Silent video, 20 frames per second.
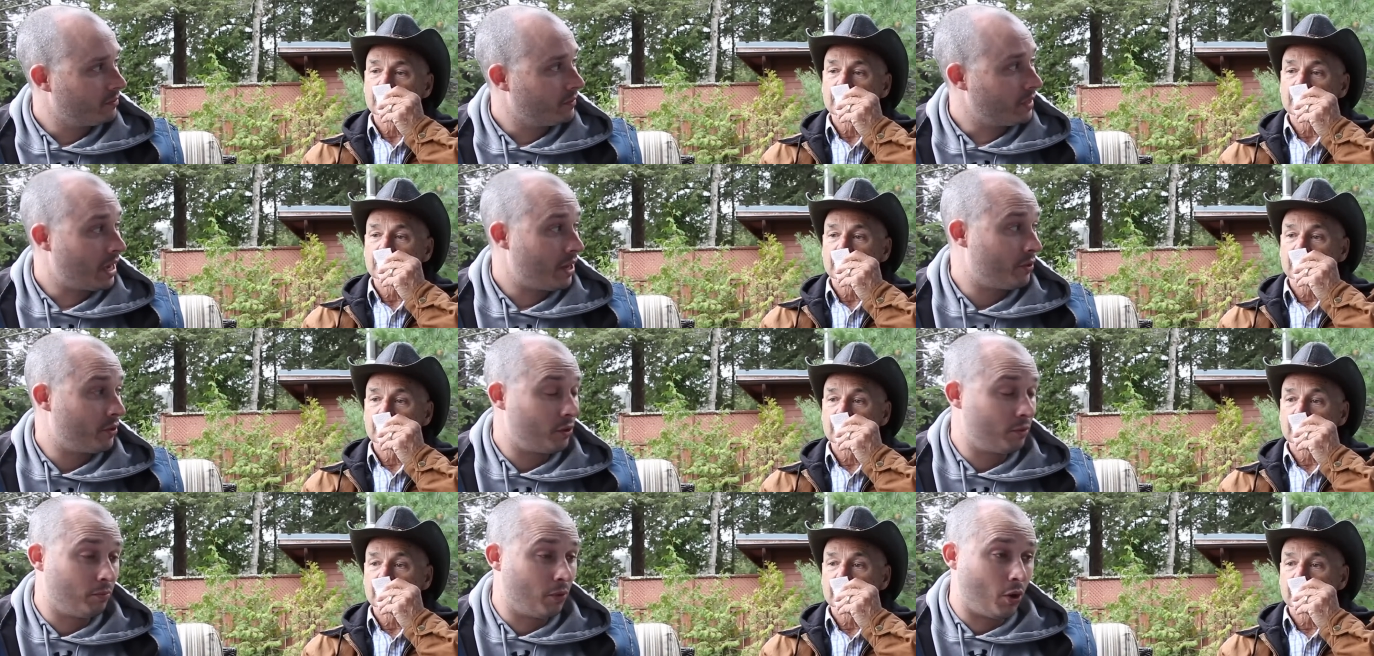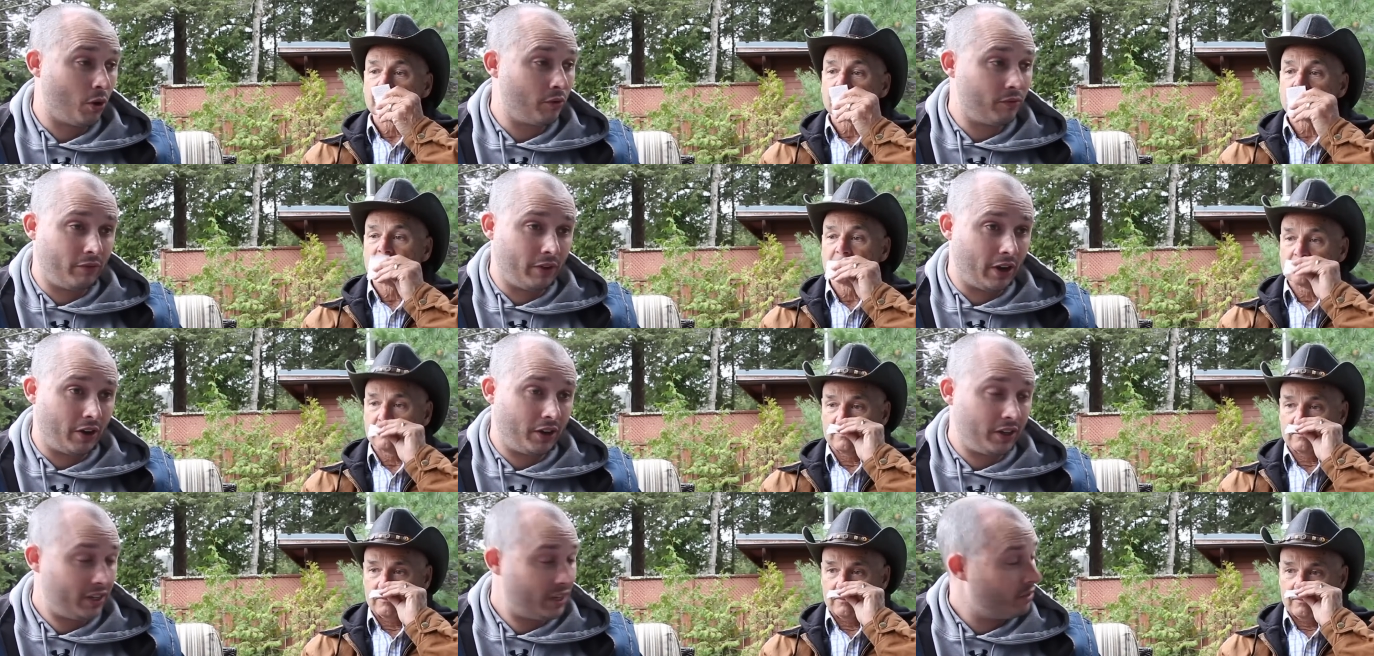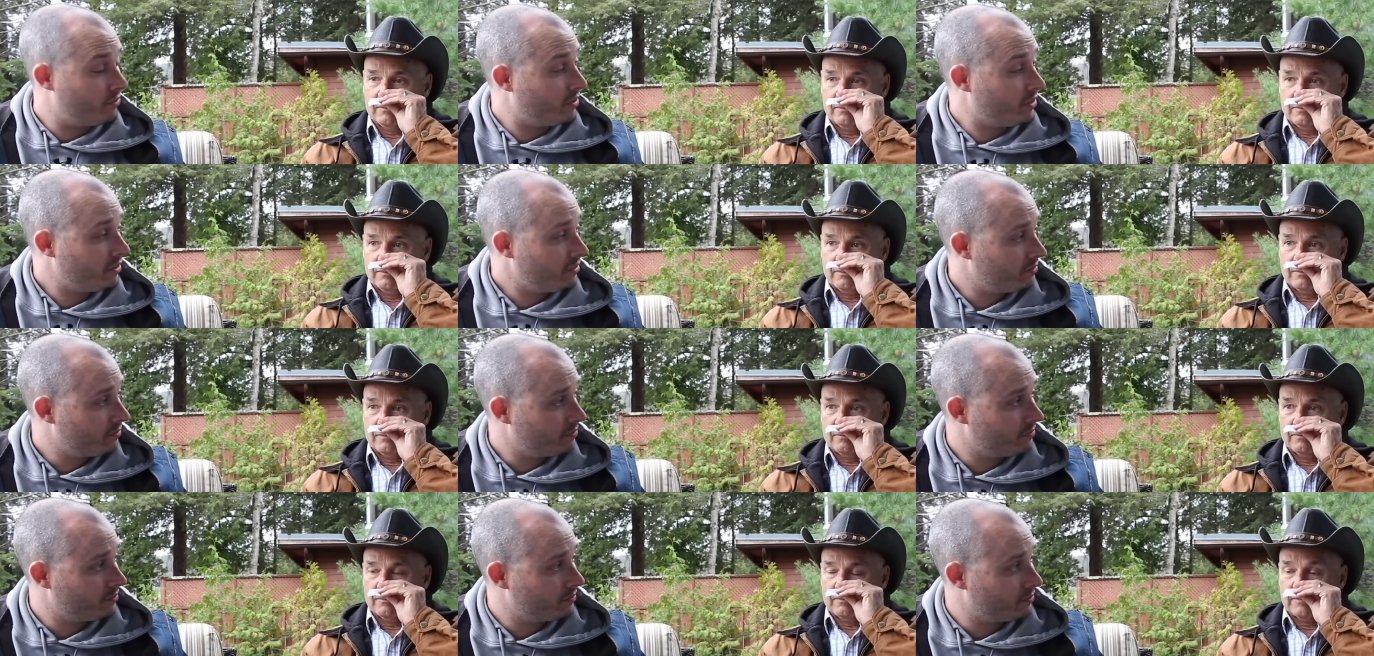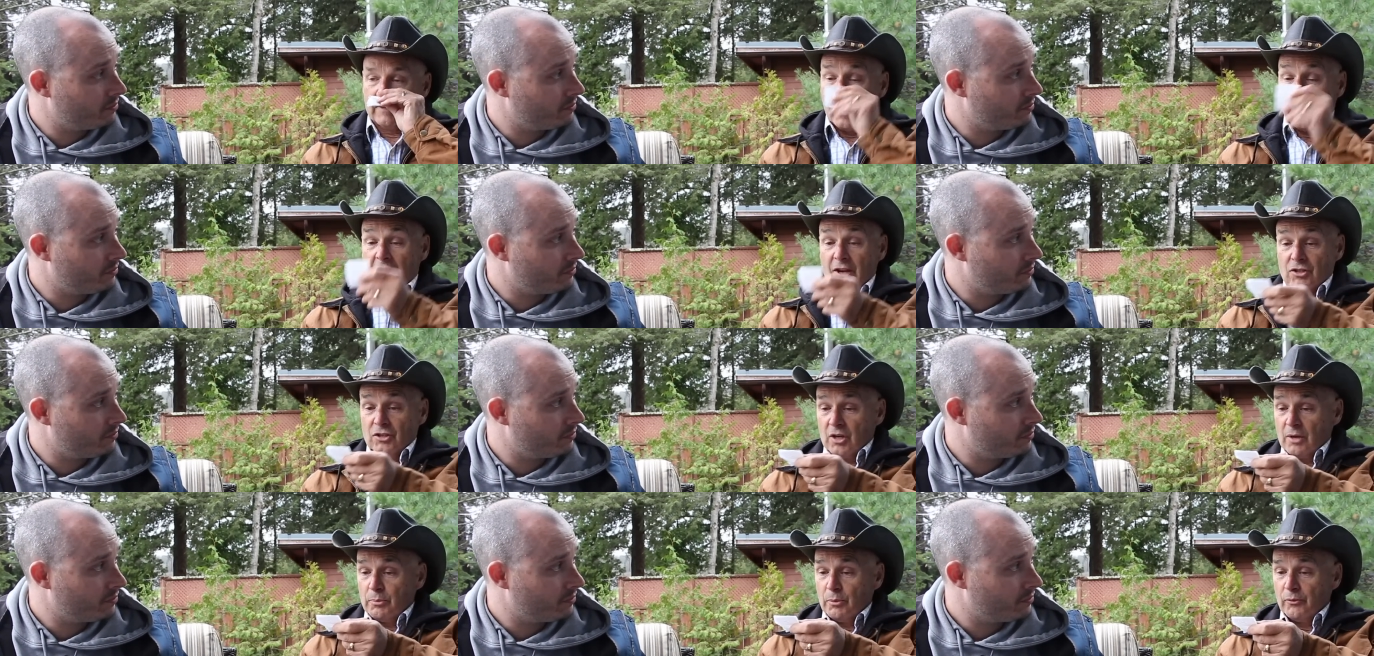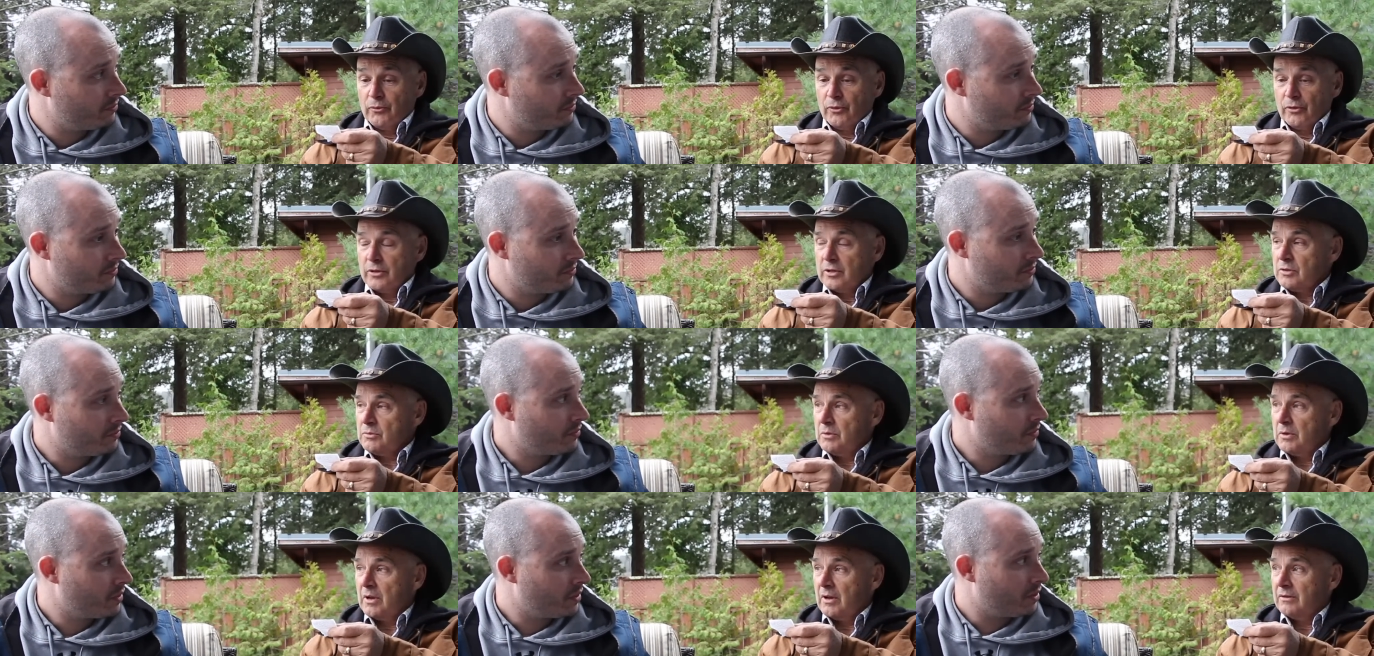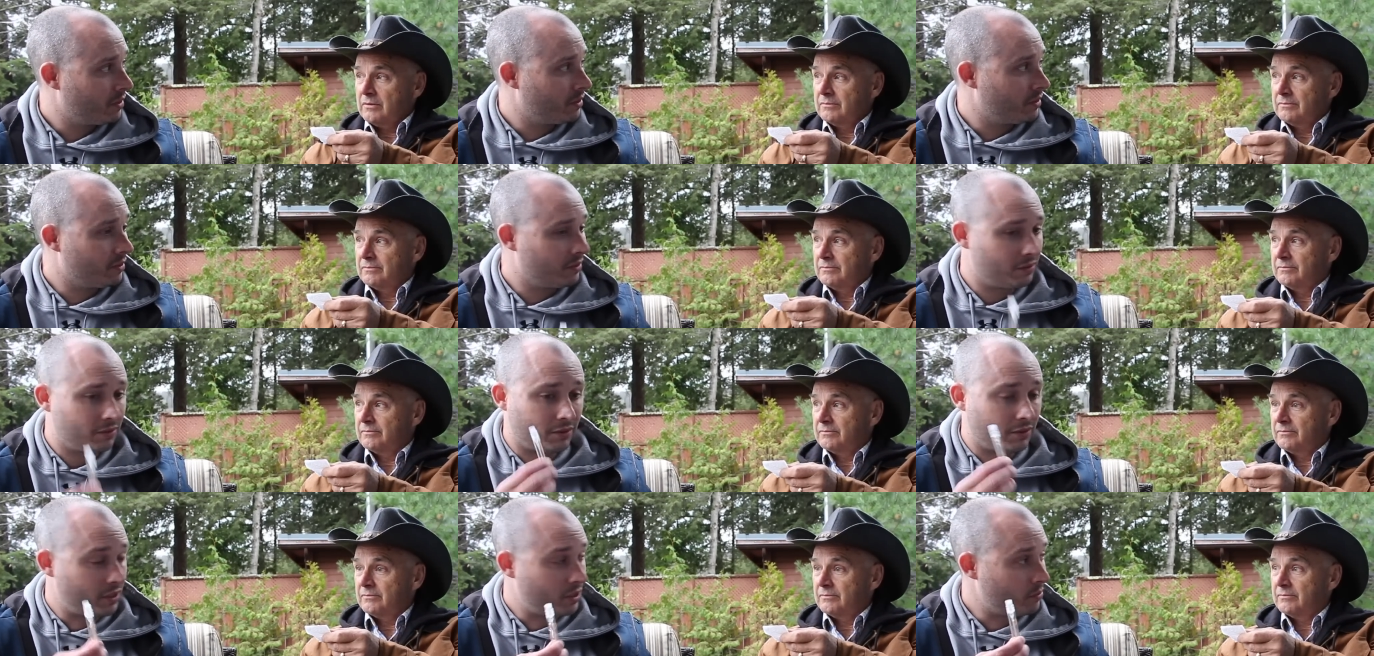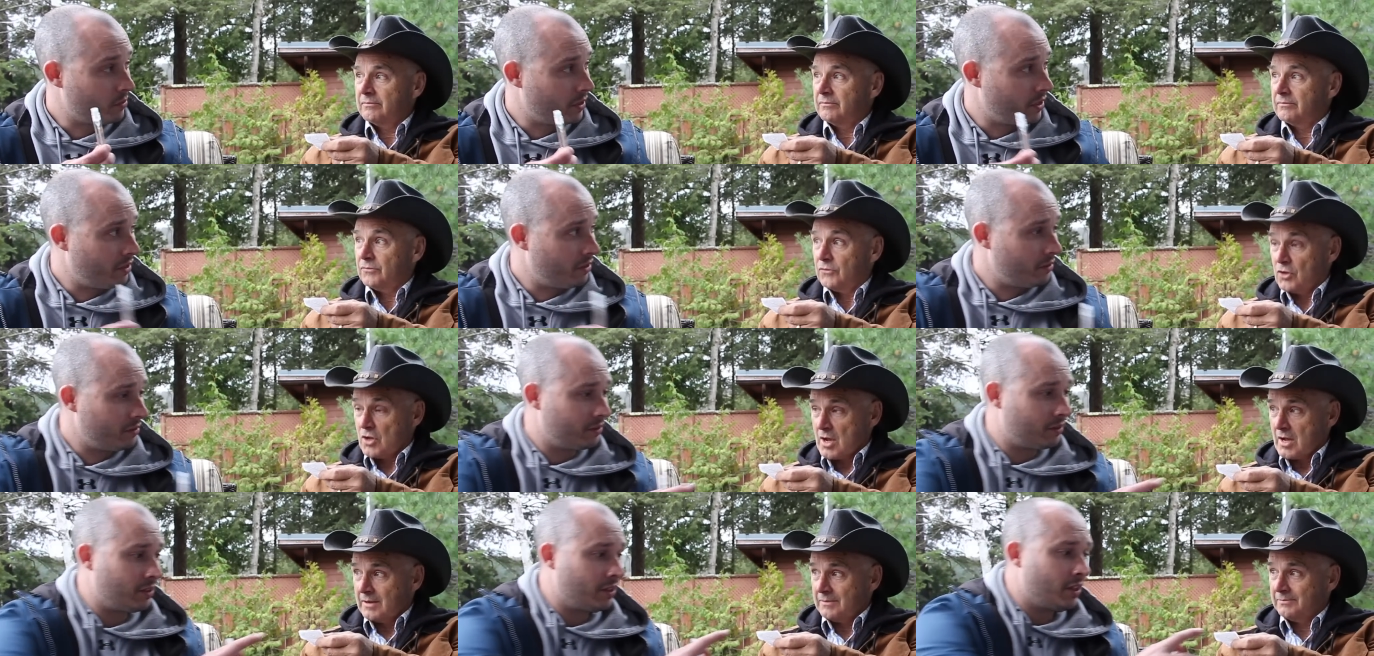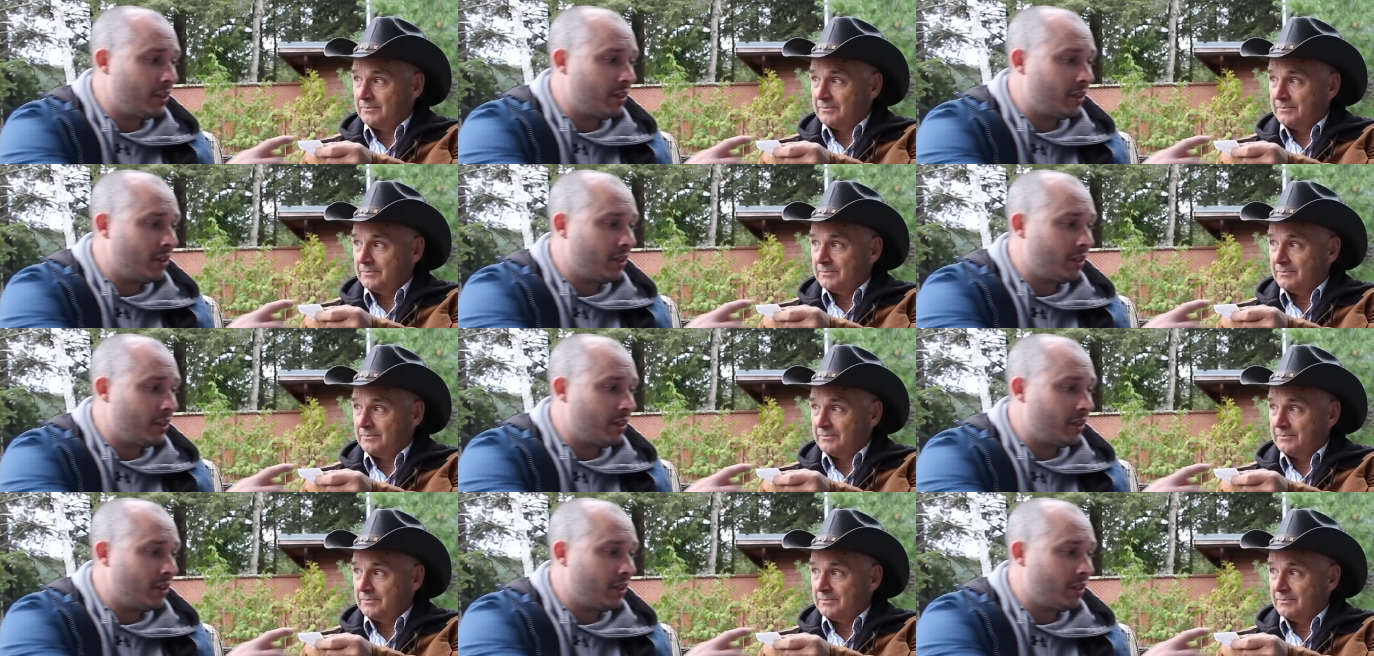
Speaker 1: Now, they're both very different.
Speaker 2: Actually, I prefer this one, though.
Speaker 1: This one here? Yeah.